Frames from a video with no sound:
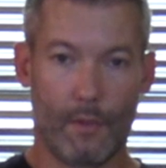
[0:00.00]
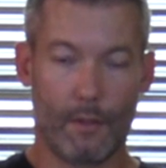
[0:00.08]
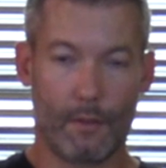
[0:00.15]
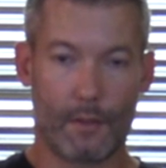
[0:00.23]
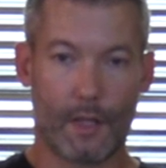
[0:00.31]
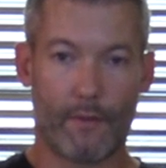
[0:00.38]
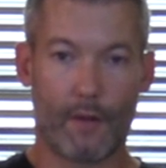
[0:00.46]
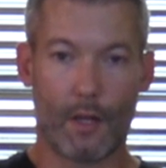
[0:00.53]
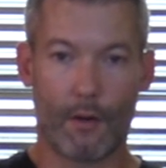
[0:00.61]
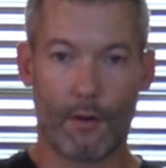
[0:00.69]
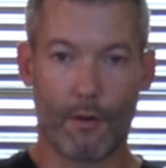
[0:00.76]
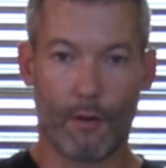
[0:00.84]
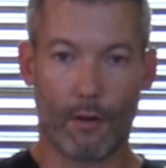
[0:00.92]
a
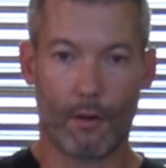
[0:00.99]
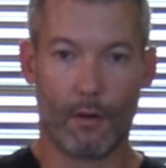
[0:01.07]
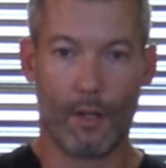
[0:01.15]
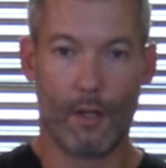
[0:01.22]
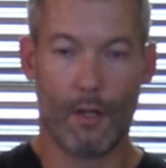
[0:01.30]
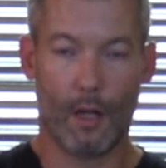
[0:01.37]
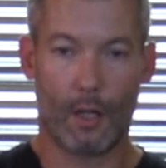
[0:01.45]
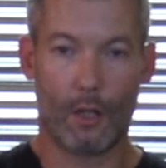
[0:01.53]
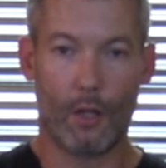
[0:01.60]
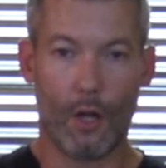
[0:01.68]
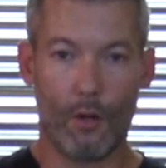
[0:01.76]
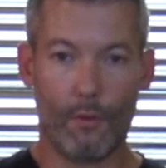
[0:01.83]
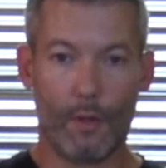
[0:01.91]
700 or a
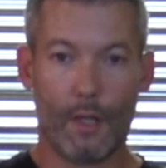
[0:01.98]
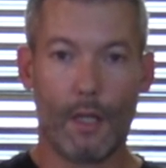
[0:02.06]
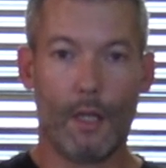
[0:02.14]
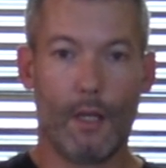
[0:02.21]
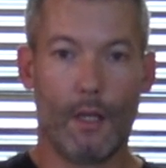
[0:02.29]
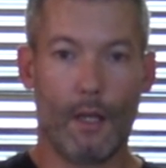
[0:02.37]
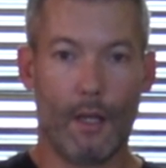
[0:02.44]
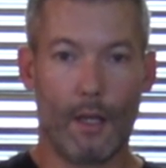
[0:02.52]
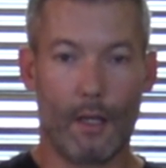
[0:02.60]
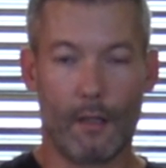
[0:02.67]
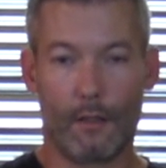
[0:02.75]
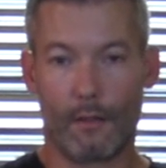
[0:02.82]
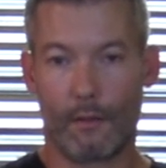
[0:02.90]
clone,
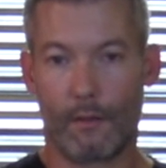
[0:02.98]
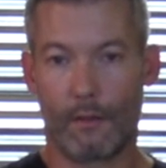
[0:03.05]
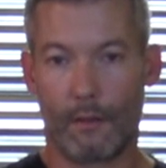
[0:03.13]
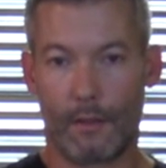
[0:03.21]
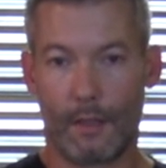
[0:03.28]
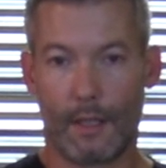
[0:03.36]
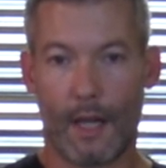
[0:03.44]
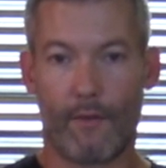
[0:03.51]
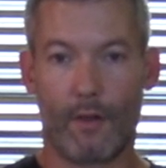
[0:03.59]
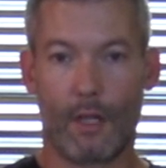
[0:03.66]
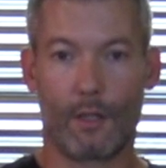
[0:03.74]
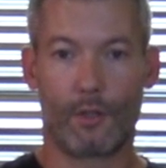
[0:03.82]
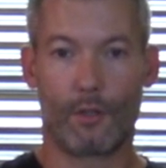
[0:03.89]
and didn't have
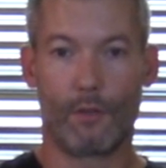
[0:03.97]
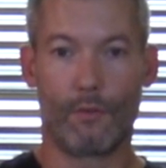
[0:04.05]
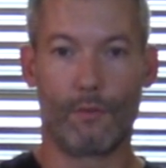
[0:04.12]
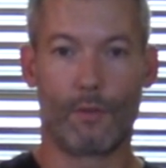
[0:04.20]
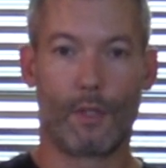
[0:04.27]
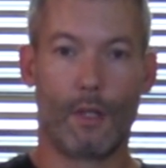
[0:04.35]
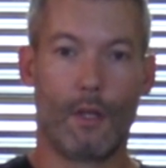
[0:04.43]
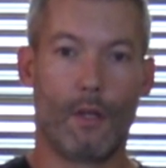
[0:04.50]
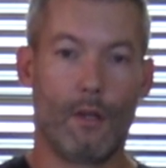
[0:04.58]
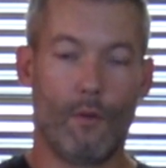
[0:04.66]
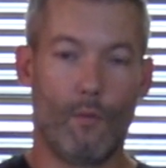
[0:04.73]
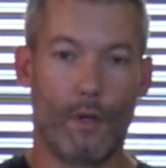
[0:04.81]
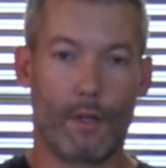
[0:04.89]
any issues
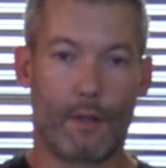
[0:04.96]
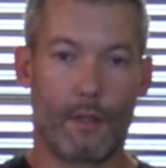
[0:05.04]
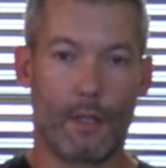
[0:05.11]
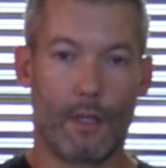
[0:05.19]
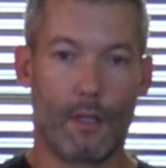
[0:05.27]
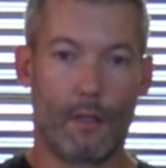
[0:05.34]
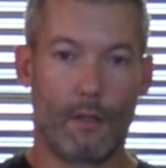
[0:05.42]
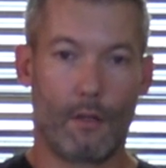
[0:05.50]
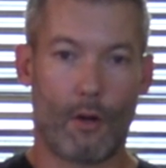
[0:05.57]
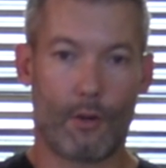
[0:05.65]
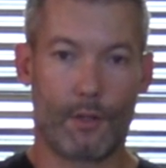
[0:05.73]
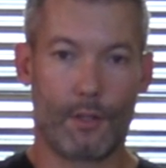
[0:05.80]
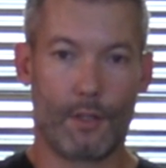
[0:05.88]
with the
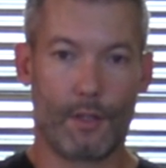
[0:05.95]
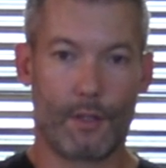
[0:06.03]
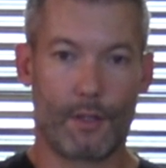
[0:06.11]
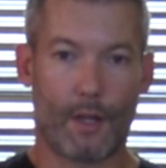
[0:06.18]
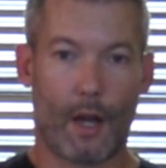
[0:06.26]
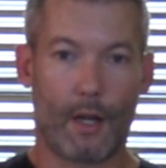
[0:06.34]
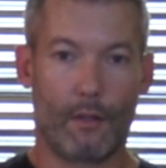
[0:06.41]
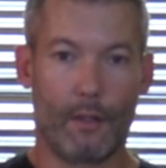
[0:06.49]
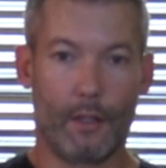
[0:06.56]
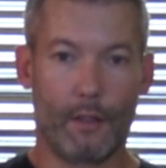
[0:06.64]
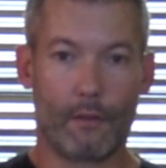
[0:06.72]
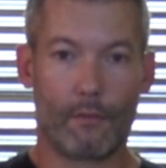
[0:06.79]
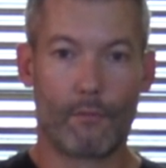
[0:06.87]
cartridges
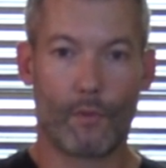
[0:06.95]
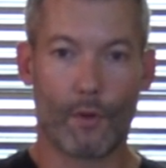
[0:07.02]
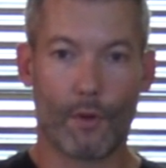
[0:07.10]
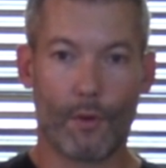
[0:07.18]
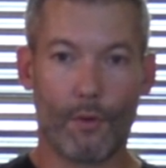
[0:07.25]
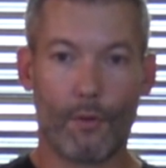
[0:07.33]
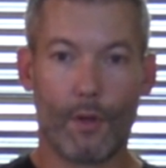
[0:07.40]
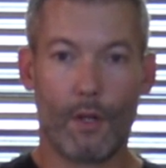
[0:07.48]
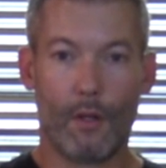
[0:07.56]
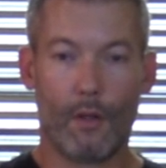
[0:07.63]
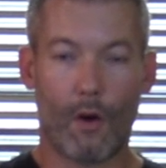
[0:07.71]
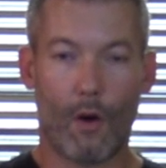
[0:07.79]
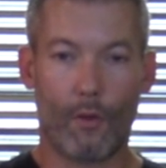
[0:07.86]
cycling through
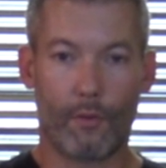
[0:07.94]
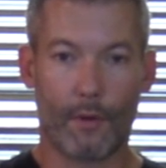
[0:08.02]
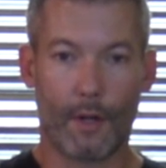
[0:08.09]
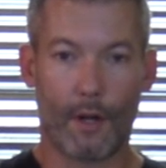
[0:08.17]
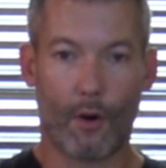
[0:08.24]
all three